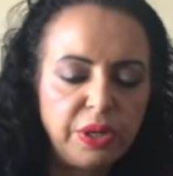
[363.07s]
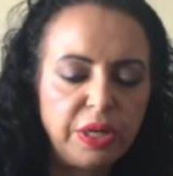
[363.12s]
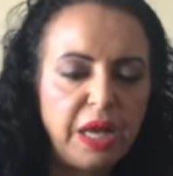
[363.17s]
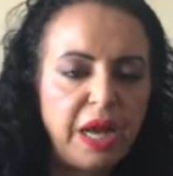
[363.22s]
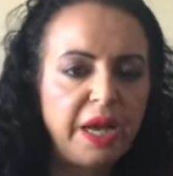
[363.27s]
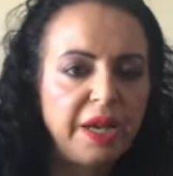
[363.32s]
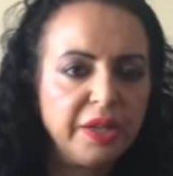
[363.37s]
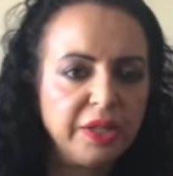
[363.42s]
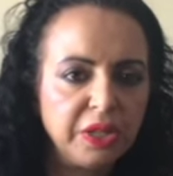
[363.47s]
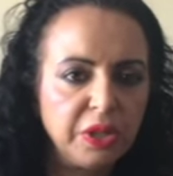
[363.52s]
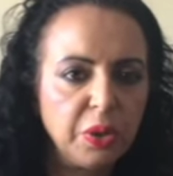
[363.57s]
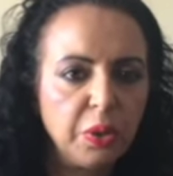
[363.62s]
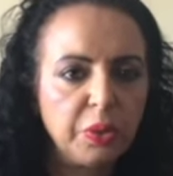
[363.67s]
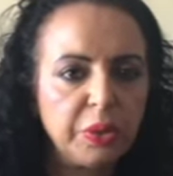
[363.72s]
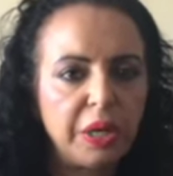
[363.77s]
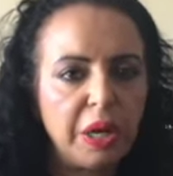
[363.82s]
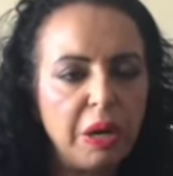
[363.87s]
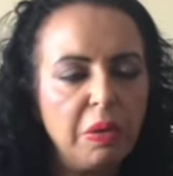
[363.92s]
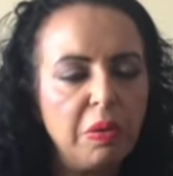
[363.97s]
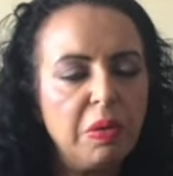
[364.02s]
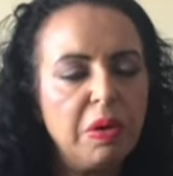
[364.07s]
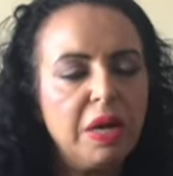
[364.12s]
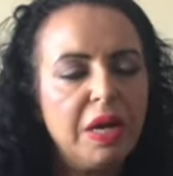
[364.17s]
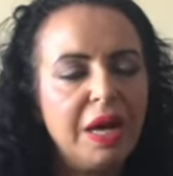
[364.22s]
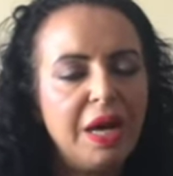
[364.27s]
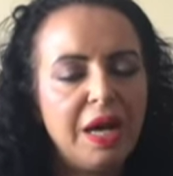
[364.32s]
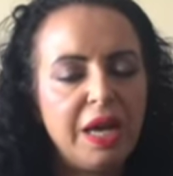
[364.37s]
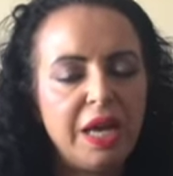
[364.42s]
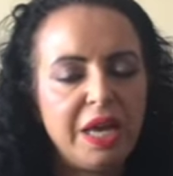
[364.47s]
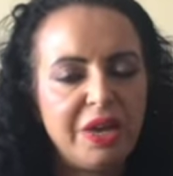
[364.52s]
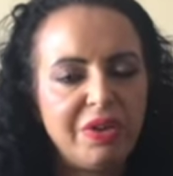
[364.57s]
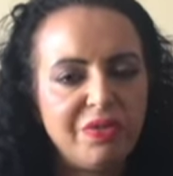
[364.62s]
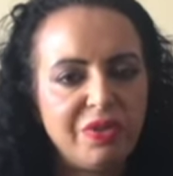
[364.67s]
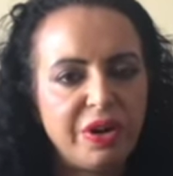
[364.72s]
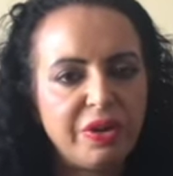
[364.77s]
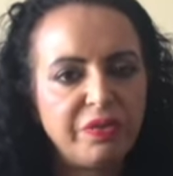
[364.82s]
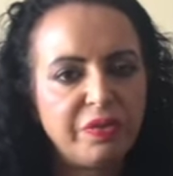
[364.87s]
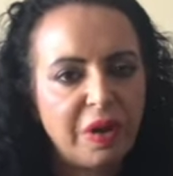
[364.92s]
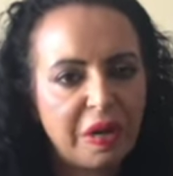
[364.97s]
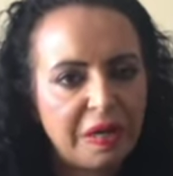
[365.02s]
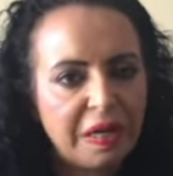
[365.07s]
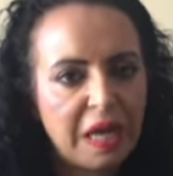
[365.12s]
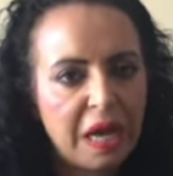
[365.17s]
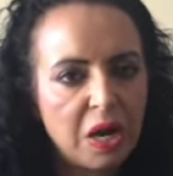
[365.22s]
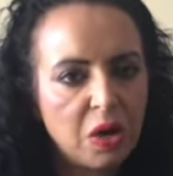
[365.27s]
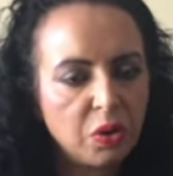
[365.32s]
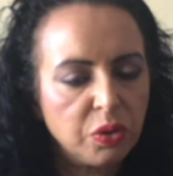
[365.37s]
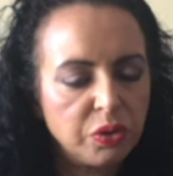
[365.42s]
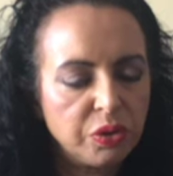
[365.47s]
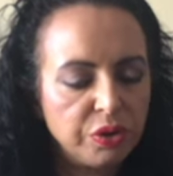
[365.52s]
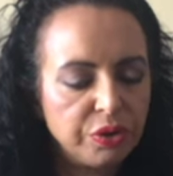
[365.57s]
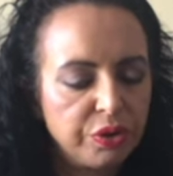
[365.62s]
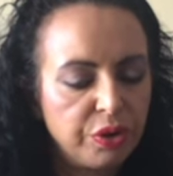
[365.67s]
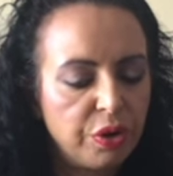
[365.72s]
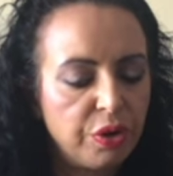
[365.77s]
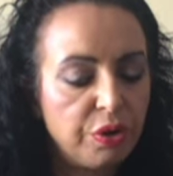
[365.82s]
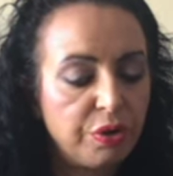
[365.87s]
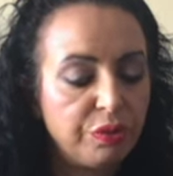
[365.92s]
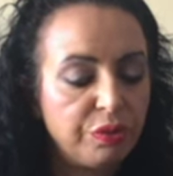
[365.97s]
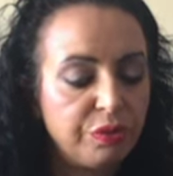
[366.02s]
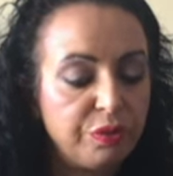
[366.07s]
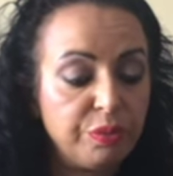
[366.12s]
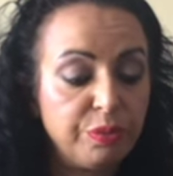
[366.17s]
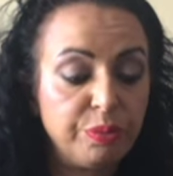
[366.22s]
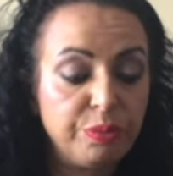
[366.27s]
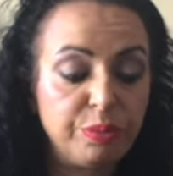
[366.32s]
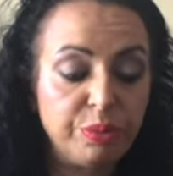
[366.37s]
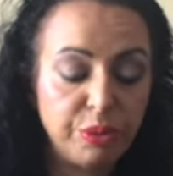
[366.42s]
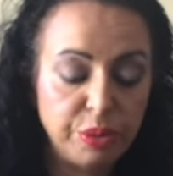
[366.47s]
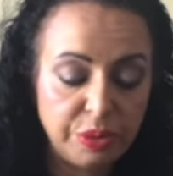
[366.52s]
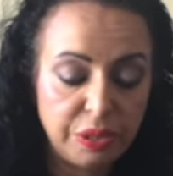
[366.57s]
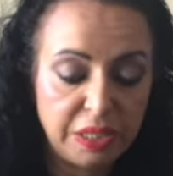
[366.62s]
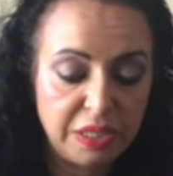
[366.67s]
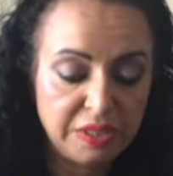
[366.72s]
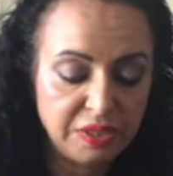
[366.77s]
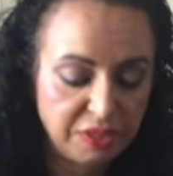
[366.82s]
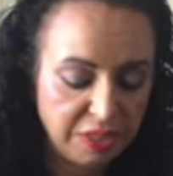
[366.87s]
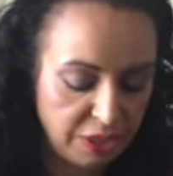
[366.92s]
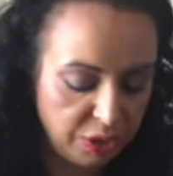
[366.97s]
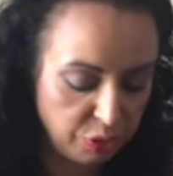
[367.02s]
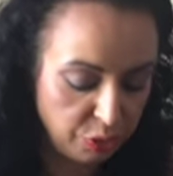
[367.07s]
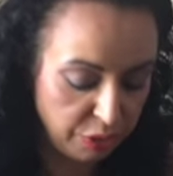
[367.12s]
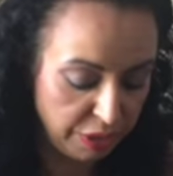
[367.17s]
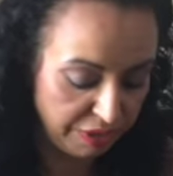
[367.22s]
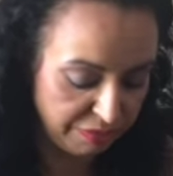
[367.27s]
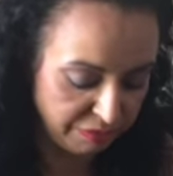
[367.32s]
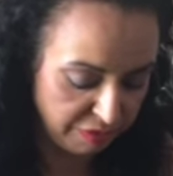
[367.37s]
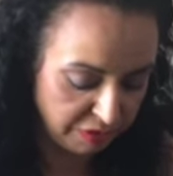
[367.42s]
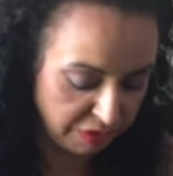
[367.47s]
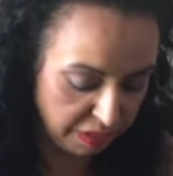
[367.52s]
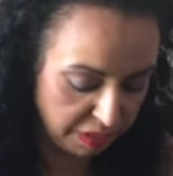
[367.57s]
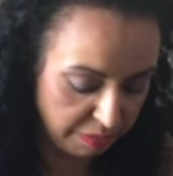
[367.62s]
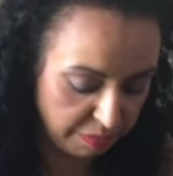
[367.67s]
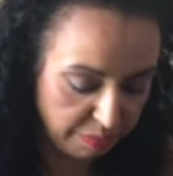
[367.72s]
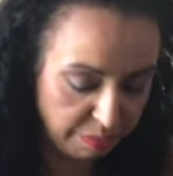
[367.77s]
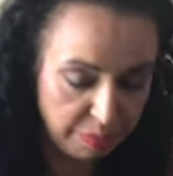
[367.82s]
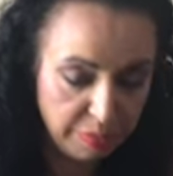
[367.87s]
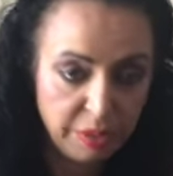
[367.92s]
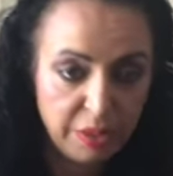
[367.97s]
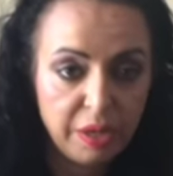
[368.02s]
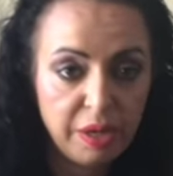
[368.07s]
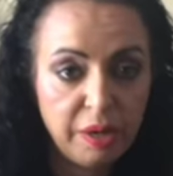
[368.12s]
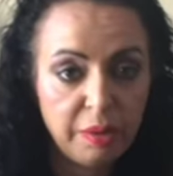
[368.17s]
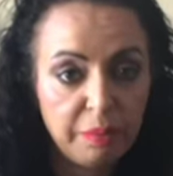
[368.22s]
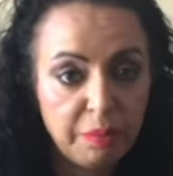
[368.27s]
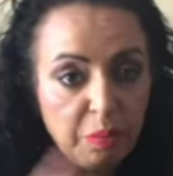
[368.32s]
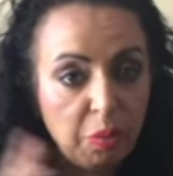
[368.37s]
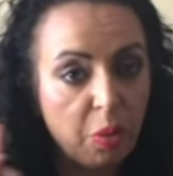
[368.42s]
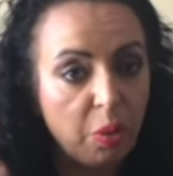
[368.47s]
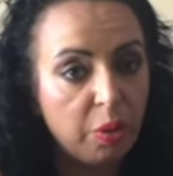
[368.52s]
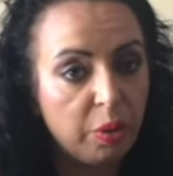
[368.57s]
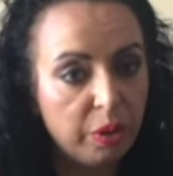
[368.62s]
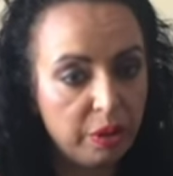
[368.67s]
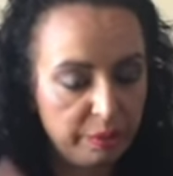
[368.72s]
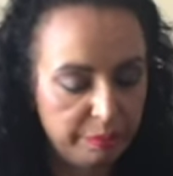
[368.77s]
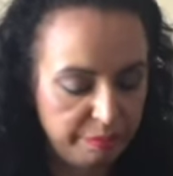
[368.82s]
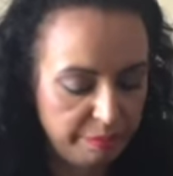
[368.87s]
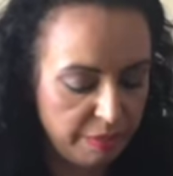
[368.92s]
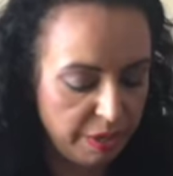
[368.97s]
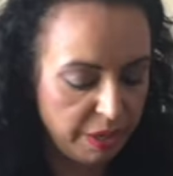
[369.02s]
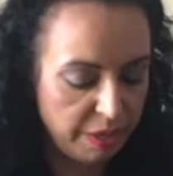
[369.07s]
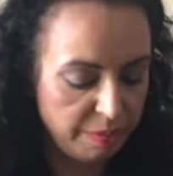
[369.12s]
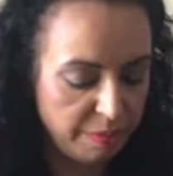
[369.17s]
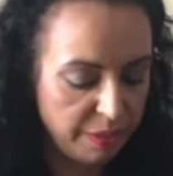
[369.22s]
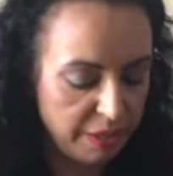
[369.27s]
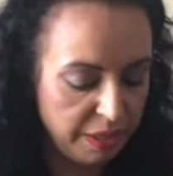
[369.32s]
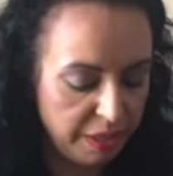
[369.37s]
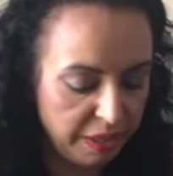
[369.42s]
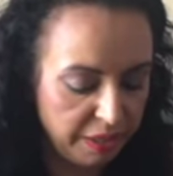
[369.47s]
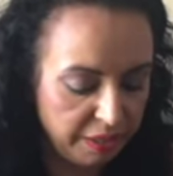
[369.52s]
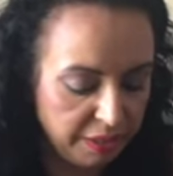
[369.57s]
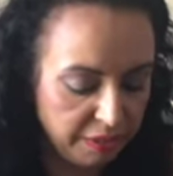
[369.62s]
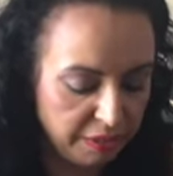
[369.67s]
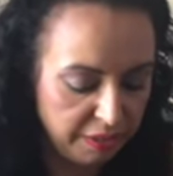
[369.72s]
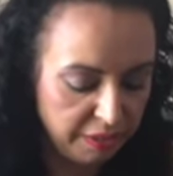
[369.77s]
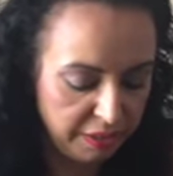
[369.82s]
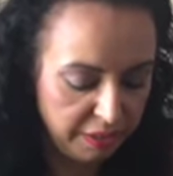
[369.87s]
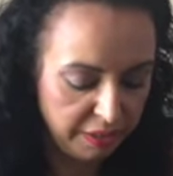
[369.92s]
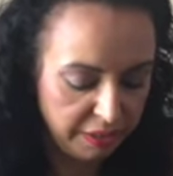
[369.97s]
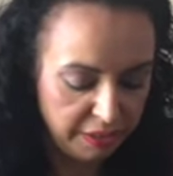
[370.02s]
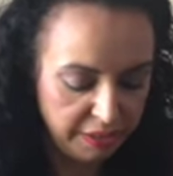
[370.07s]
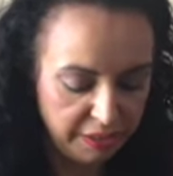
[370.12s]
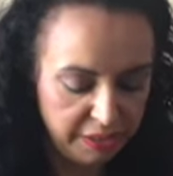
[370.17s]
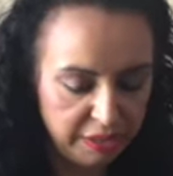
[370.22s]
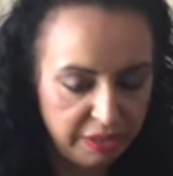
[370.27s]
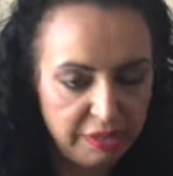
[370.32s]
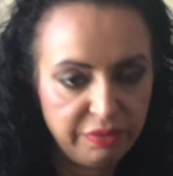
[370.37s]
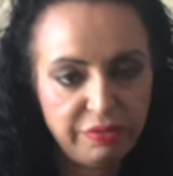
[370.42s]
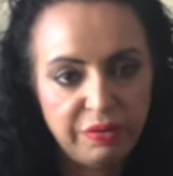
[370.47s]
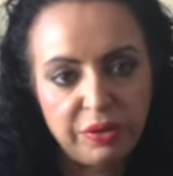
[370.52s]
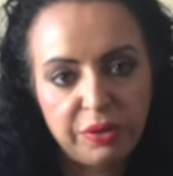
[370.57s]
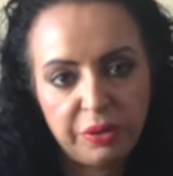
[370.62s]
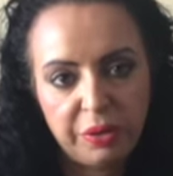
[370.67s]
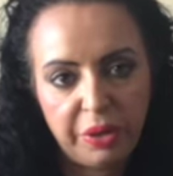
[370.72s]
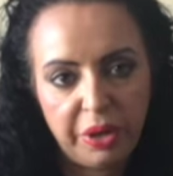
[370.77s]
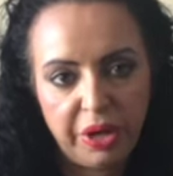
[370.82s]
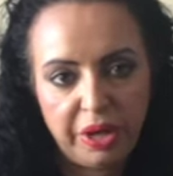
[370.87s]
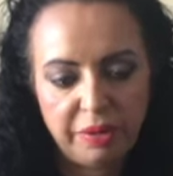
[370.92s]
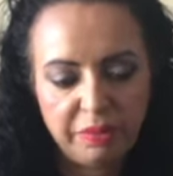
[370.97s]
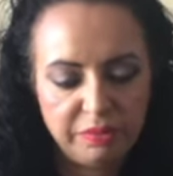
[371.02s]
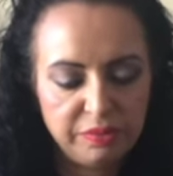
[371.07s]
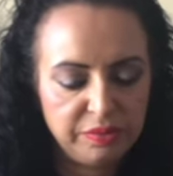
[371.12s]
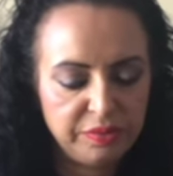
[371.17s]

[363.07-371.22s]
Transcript: I know now if I run out of products, I should have some more maybe in, and I thought, okay,